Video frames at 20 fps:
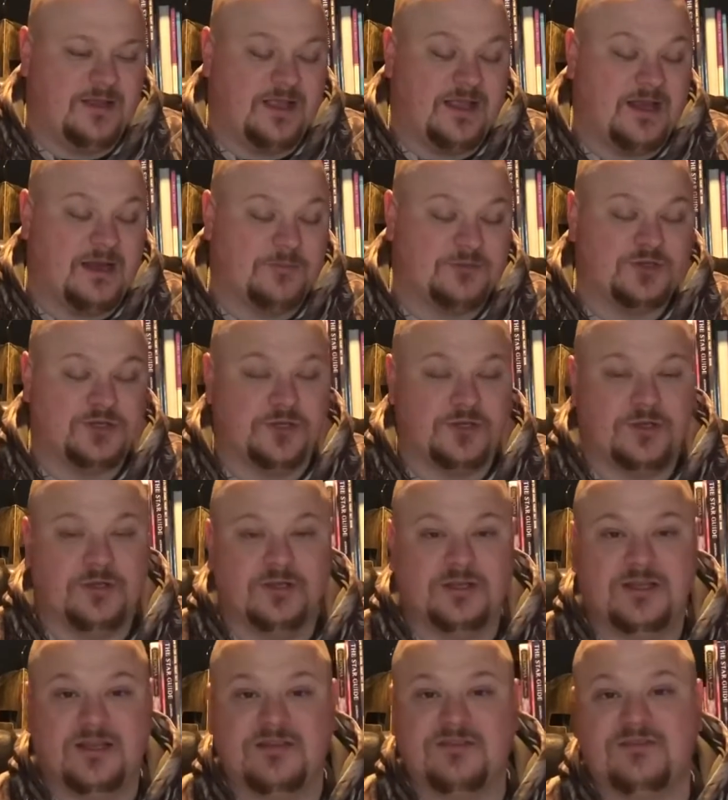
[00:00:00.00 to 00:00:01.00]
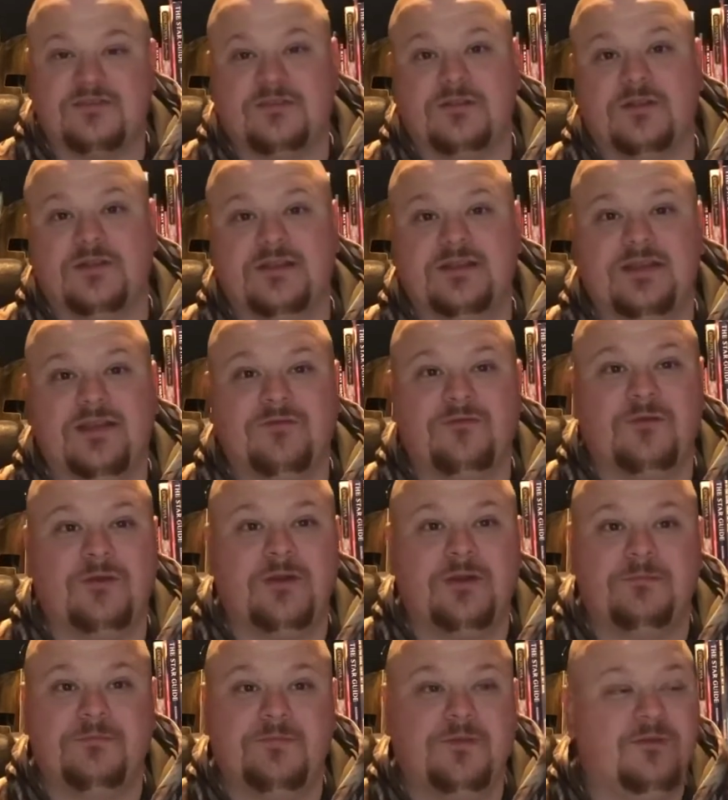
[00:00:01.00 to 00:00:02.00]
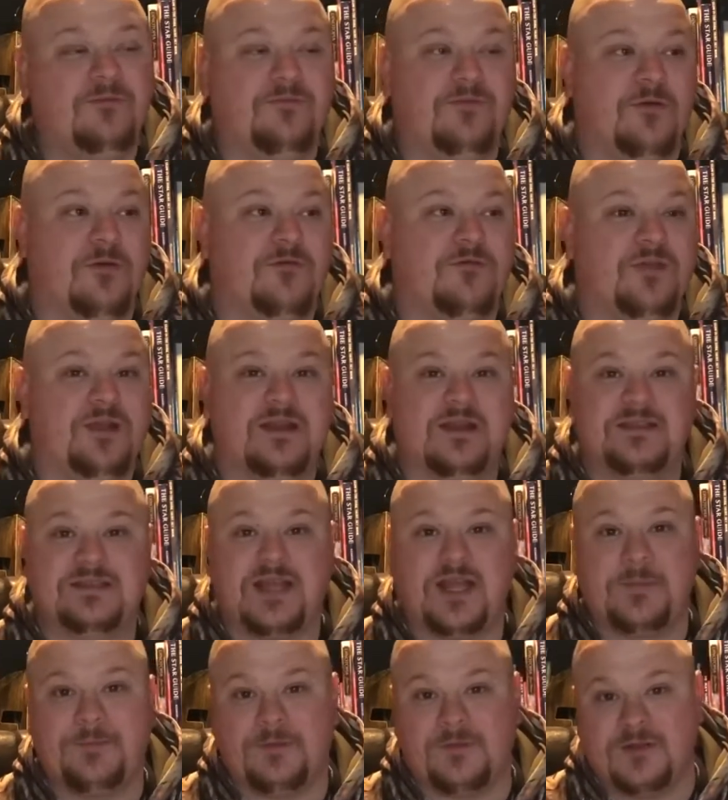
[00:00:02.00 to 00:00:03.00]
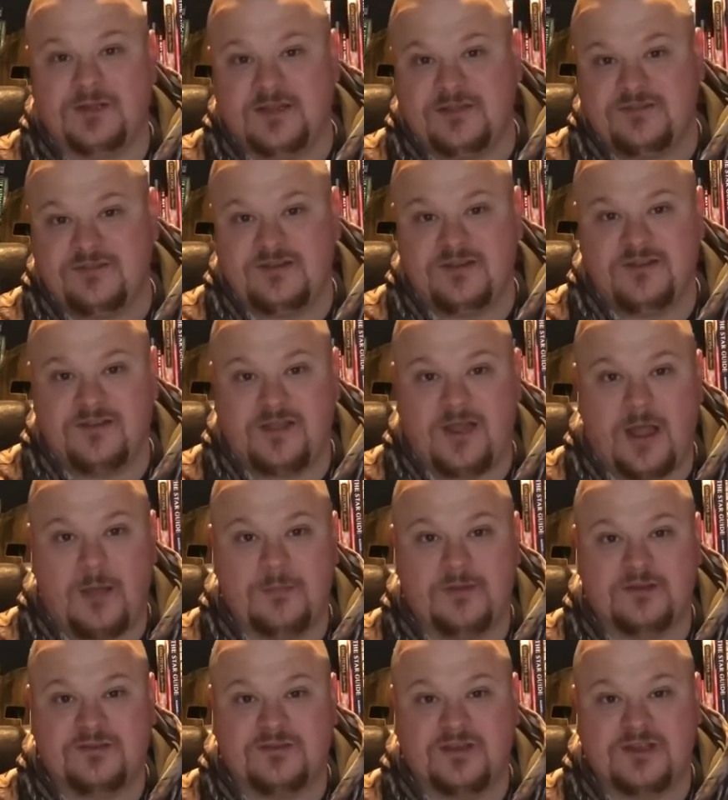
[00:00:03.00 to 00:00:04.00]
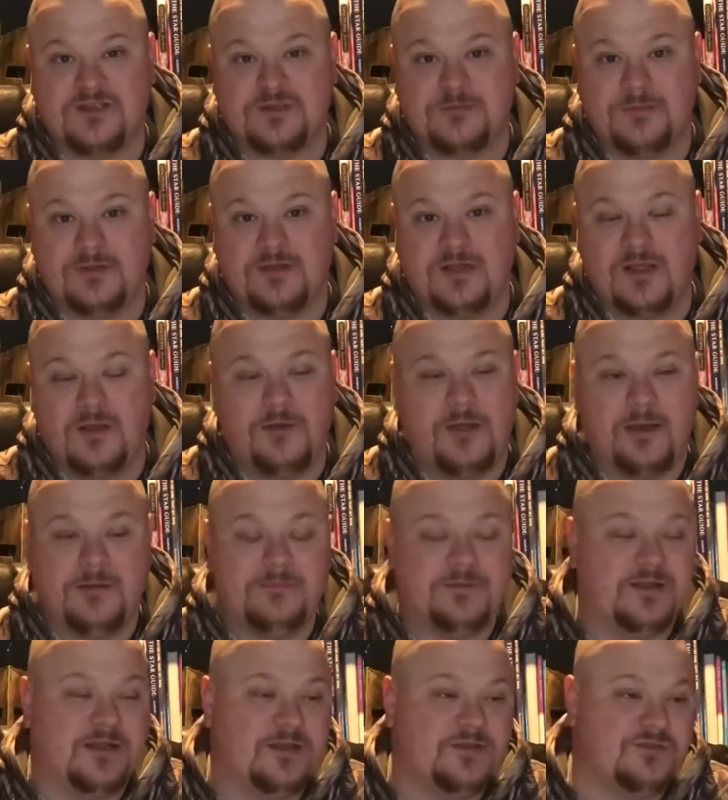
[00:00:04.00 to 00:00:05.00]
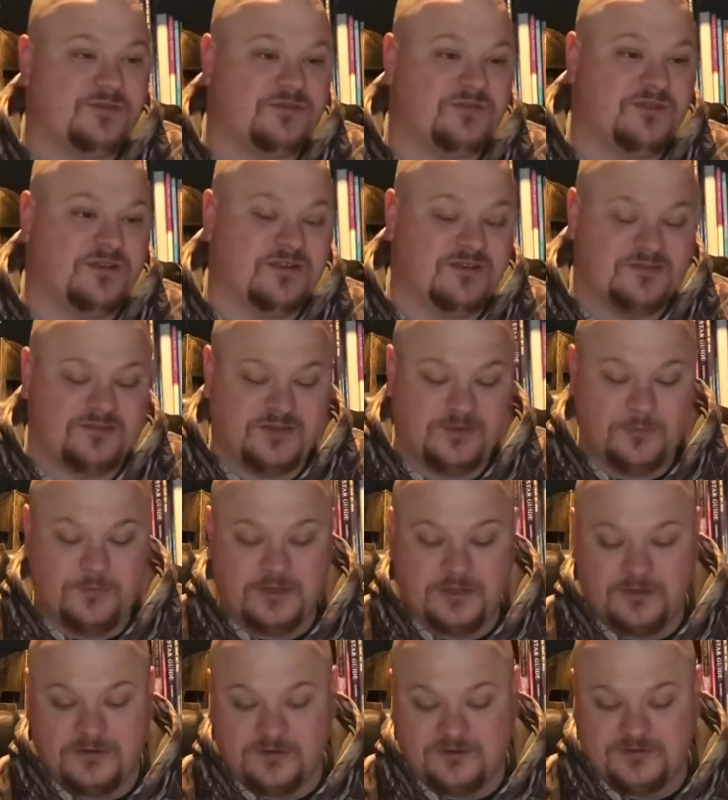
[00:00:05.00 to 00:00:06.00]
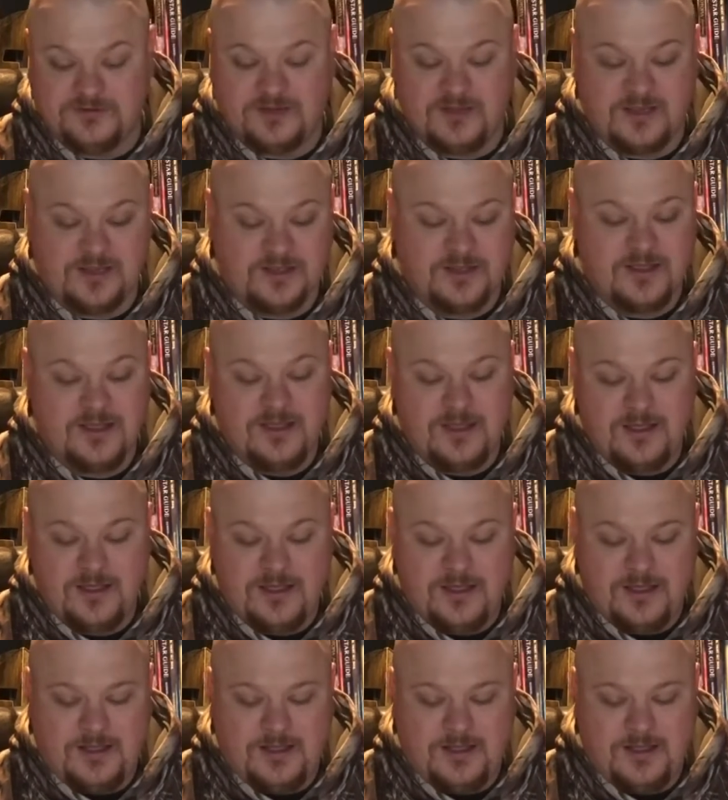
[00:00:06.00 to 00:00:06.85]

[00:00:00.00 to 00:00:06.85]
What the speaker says: Again, I'm sure your lists look different. You can feel free to type your list into the comment section below. I'd be interested to see what it looks like.